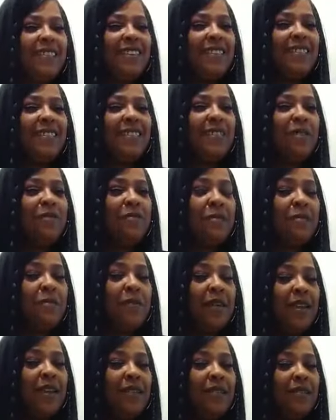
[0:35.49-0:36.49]
That's a little bit
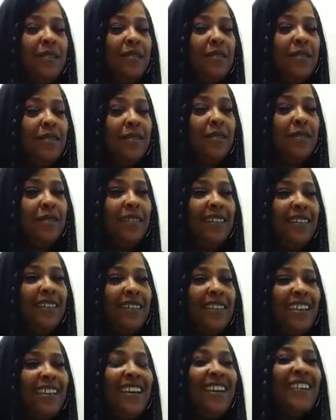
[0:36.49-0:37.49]
better.
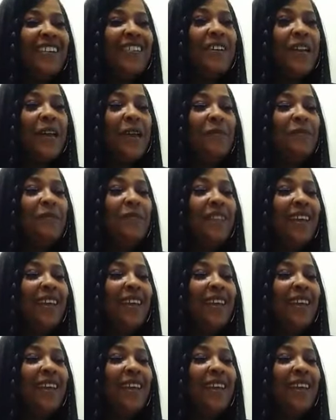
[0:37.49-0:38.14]
Okay.